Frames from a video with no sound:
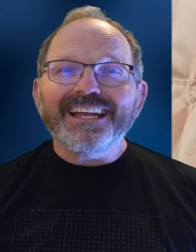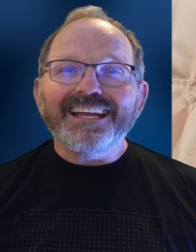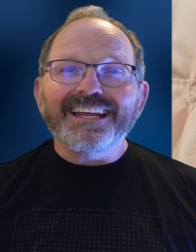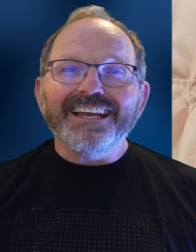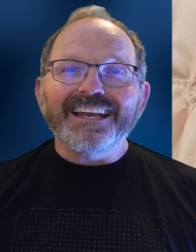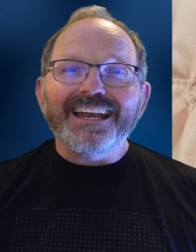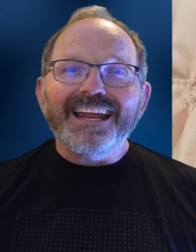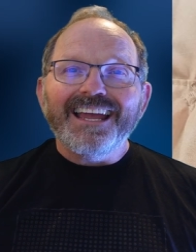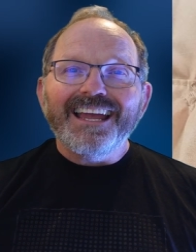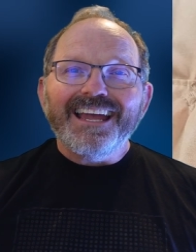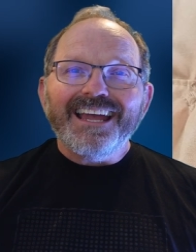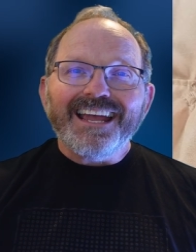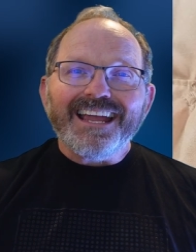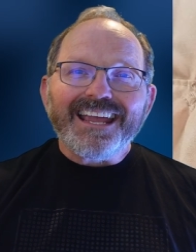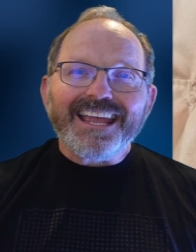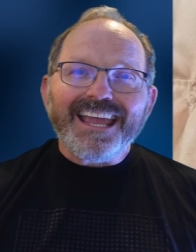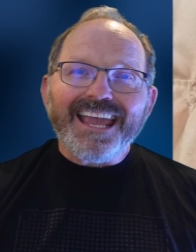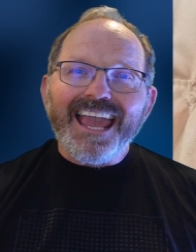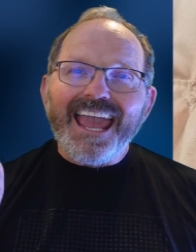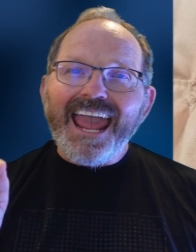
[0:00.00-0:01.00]
in
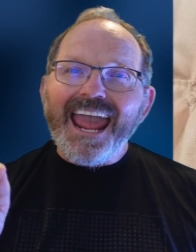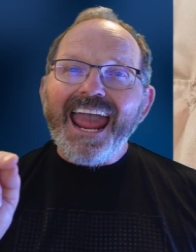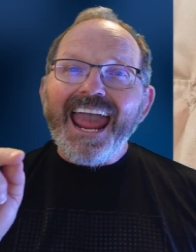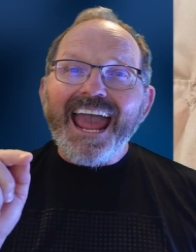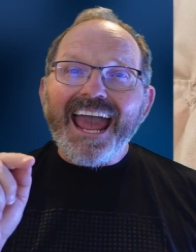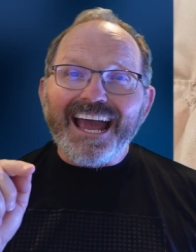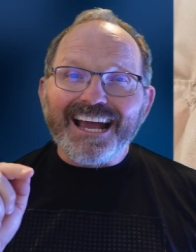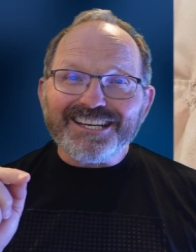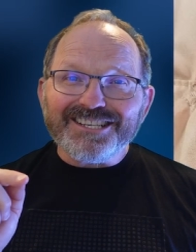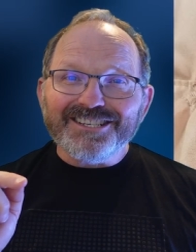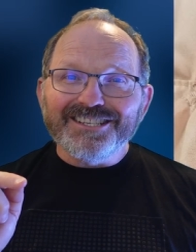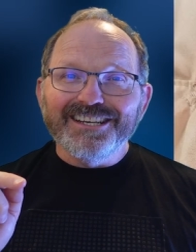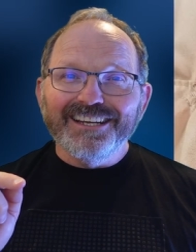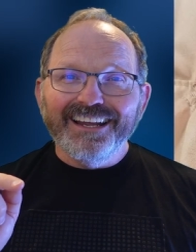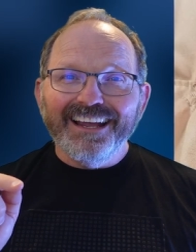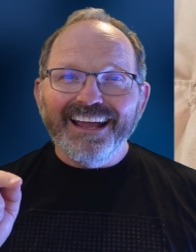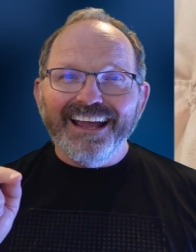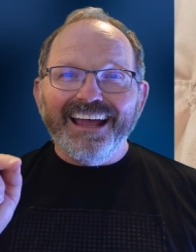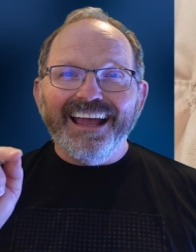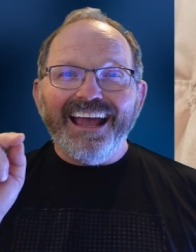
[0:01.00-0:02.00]
cash
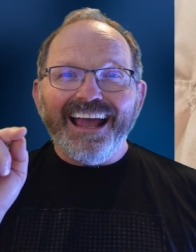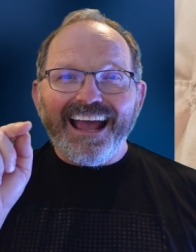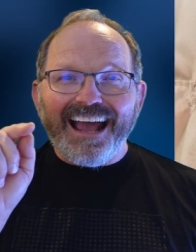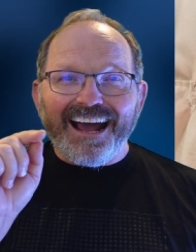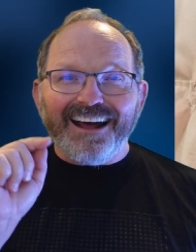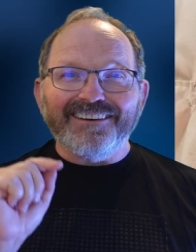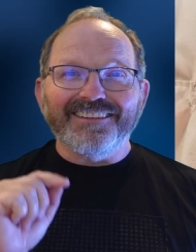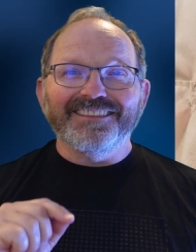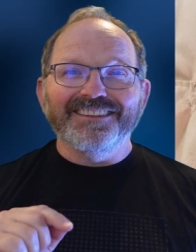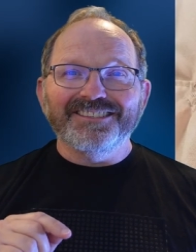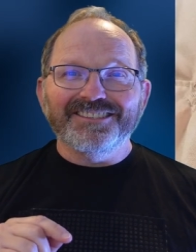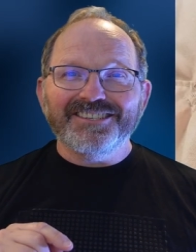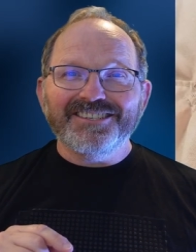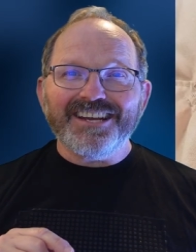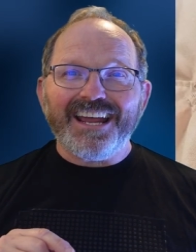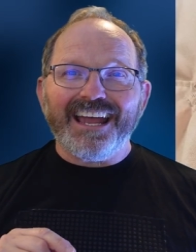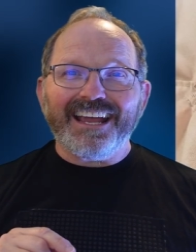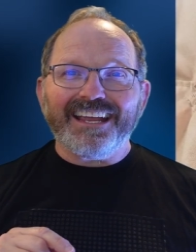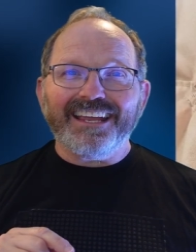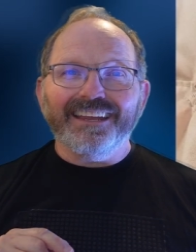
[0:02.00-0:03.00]
out of this
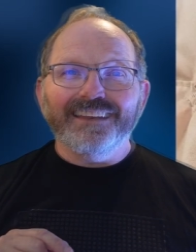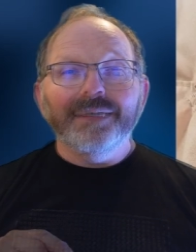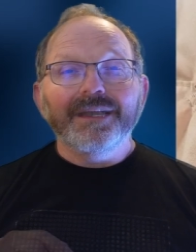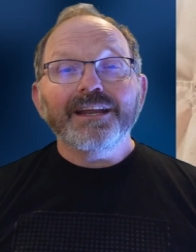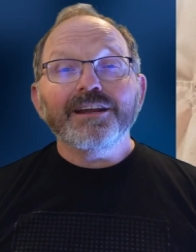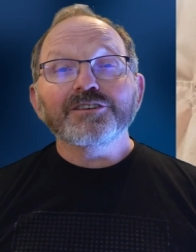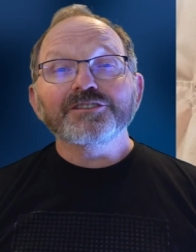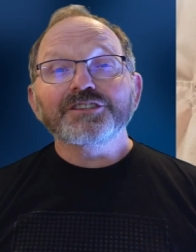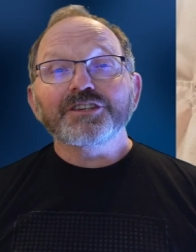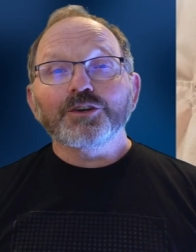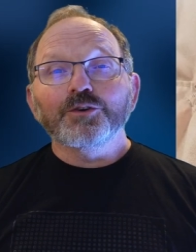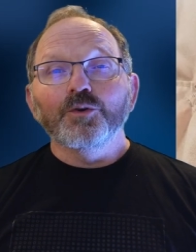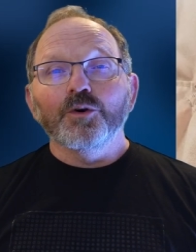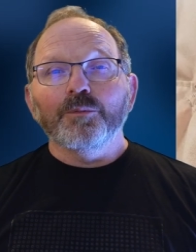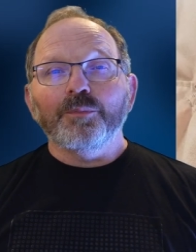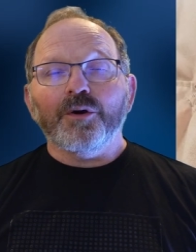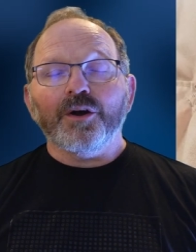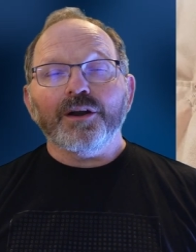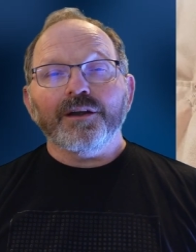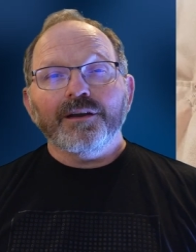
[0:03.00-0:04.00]
jacket. But here's the cool
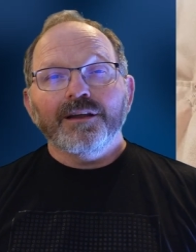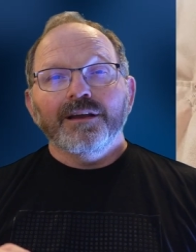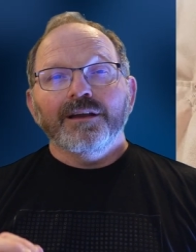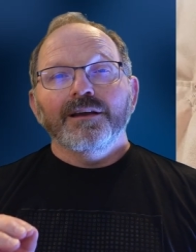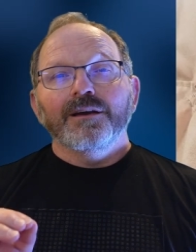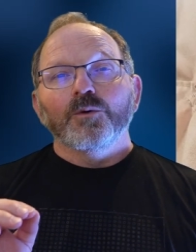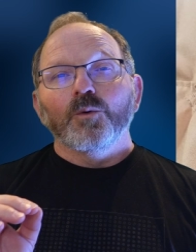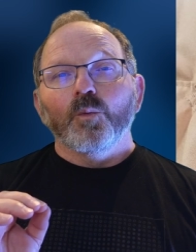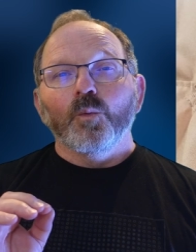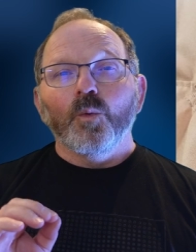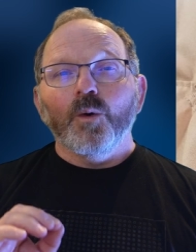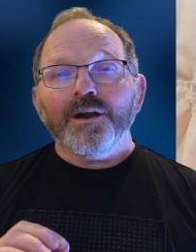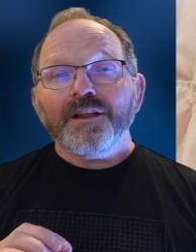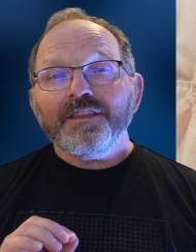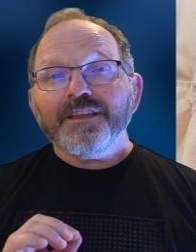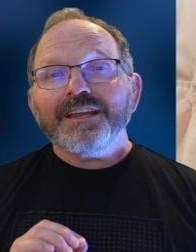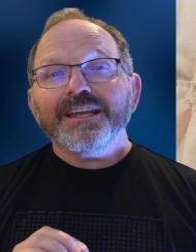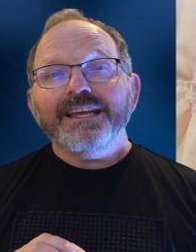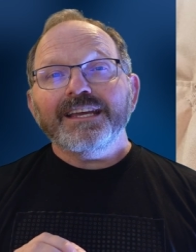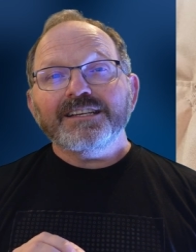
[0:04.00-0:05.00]
part. One of
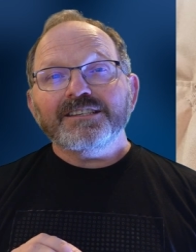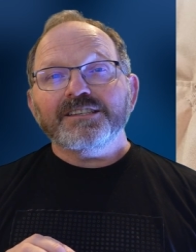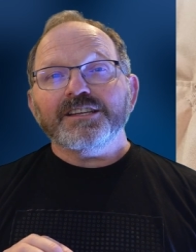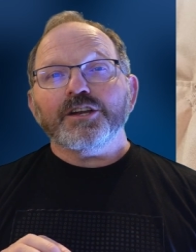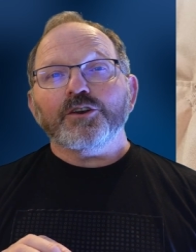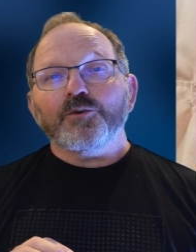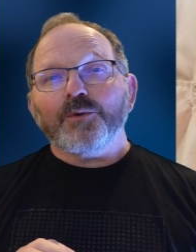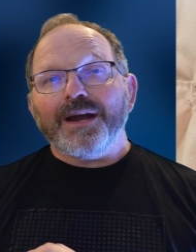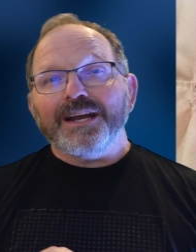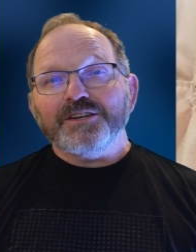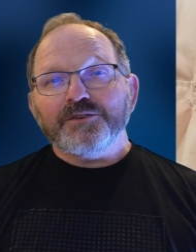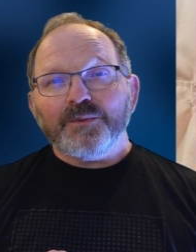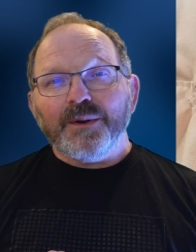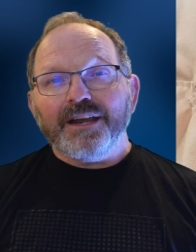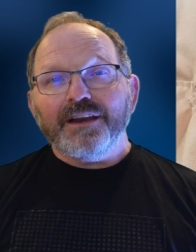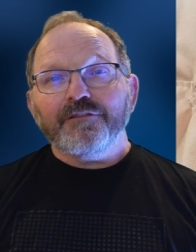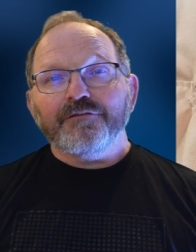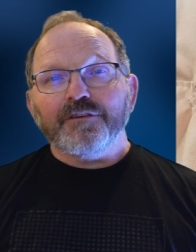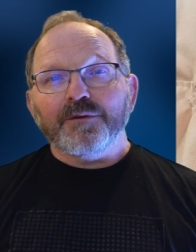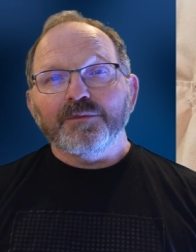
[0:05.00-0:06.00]
the kids that
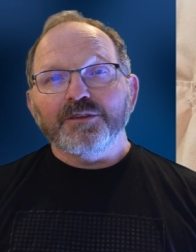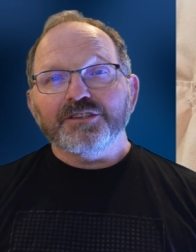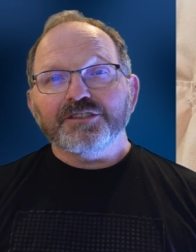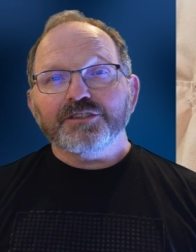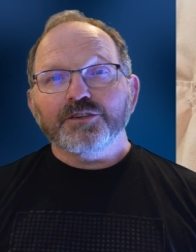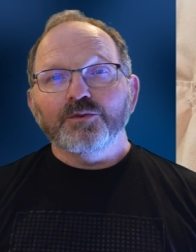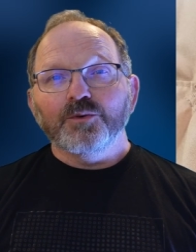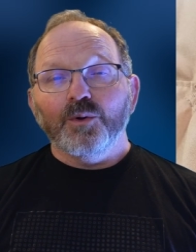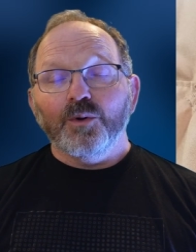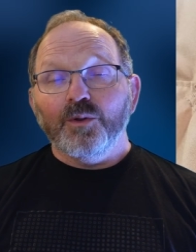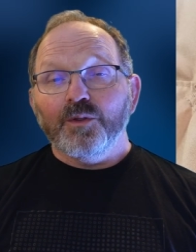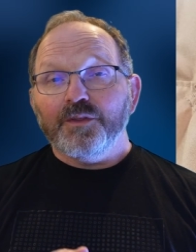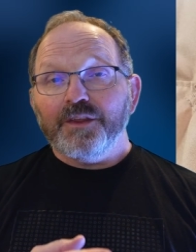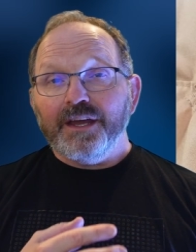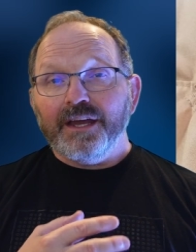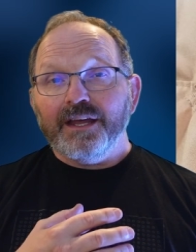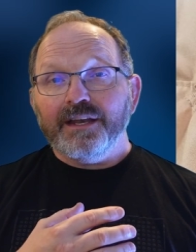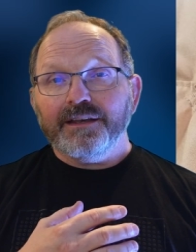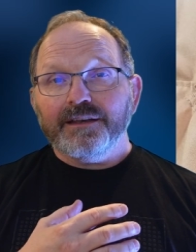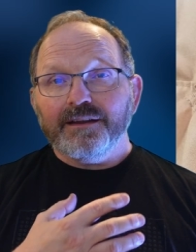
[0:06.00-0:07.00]
graduated from the school
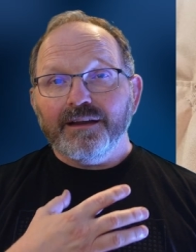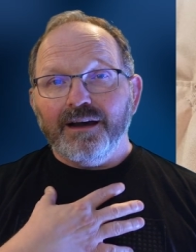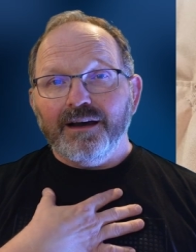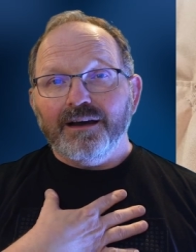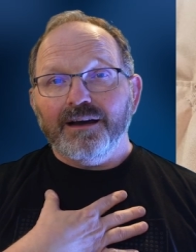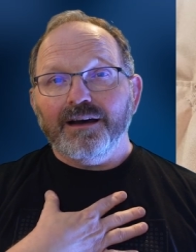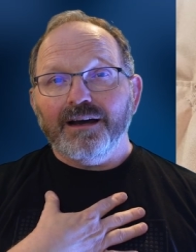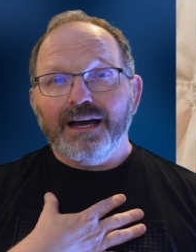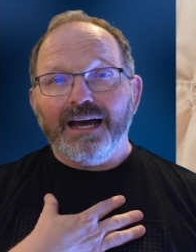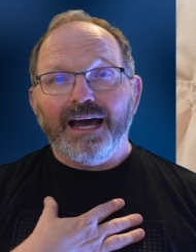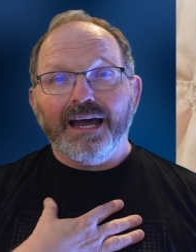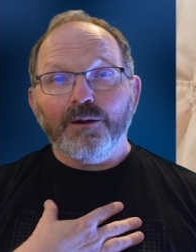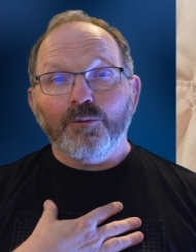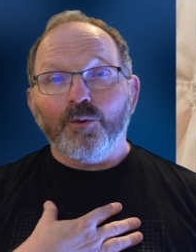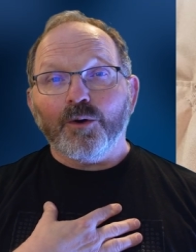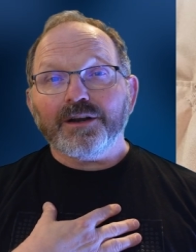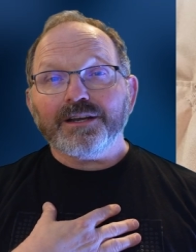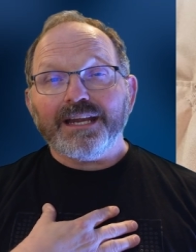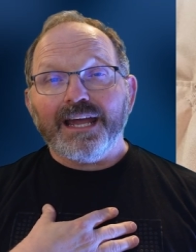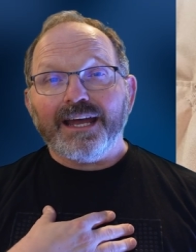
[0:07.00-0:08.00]
that I
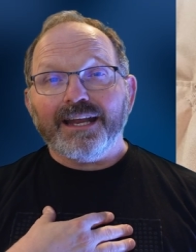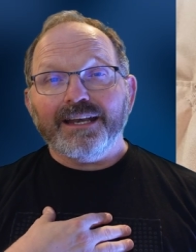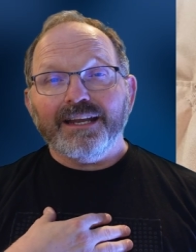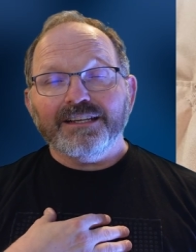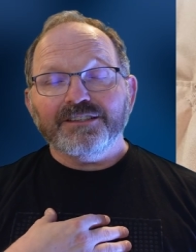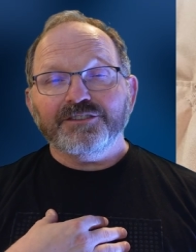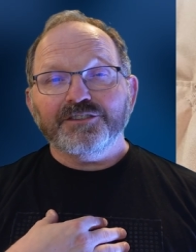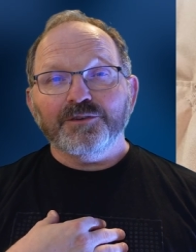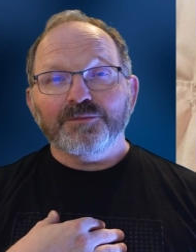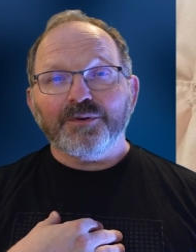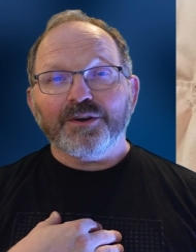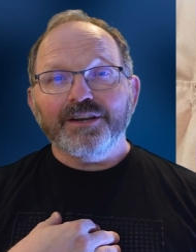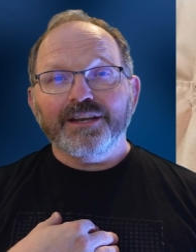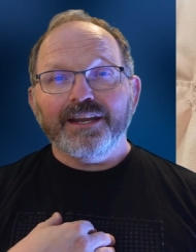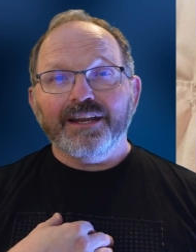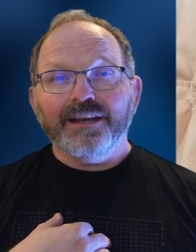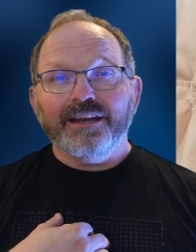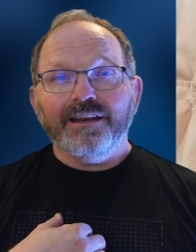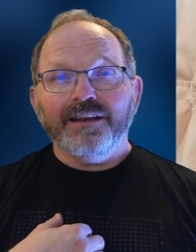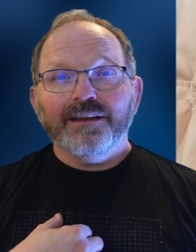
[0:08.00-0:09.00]
worked at as
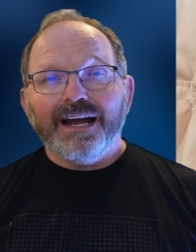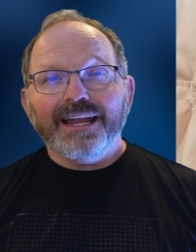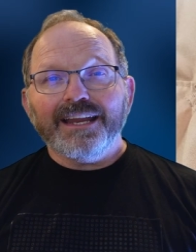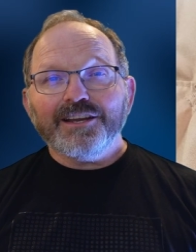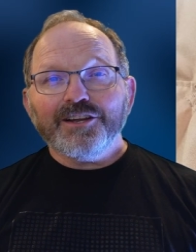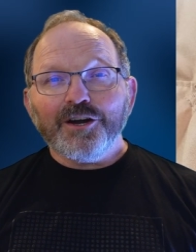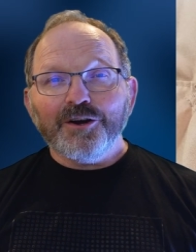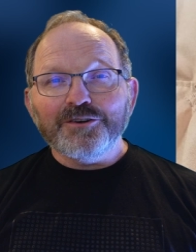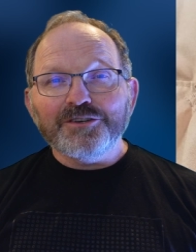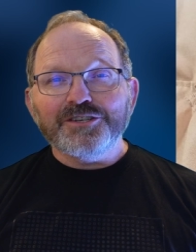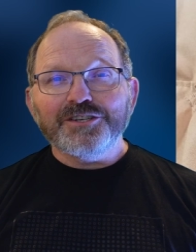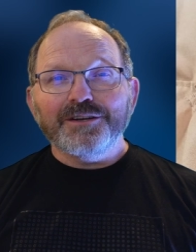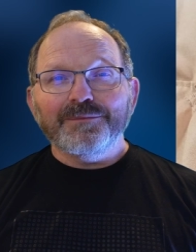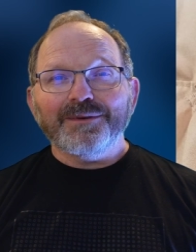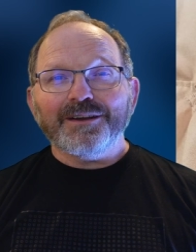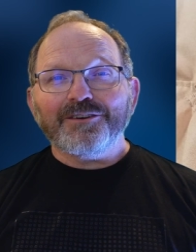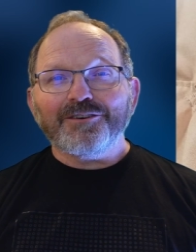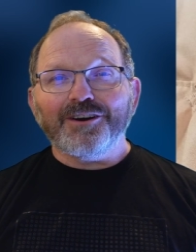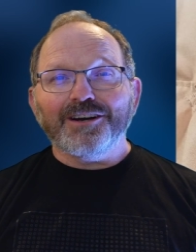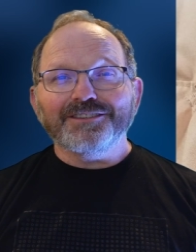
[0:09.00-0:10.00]
superintendent, I had coached him
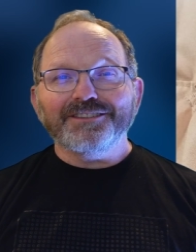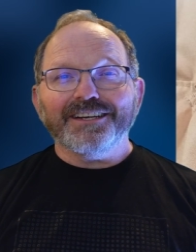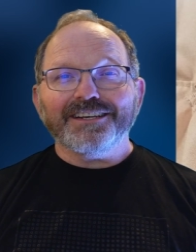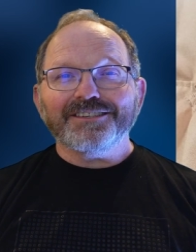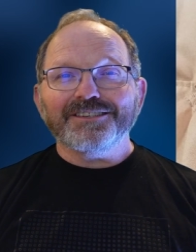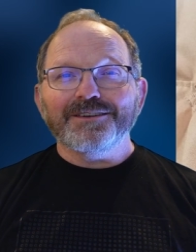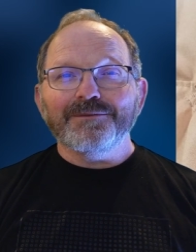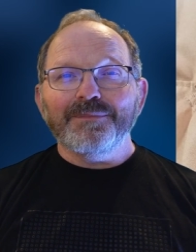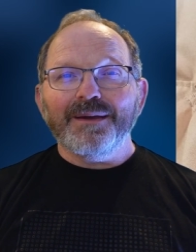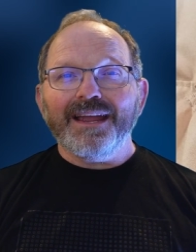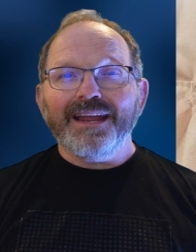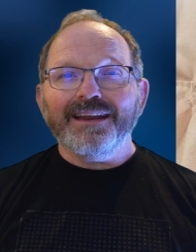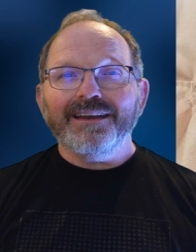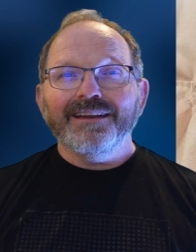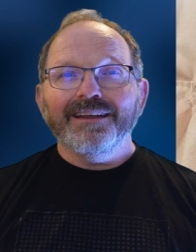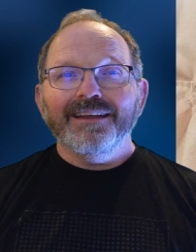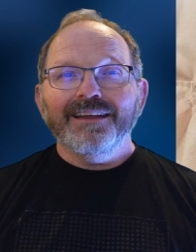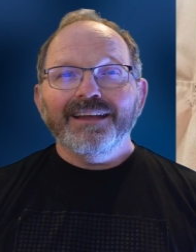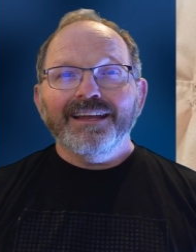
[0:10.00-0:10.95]
in cross-ax debate,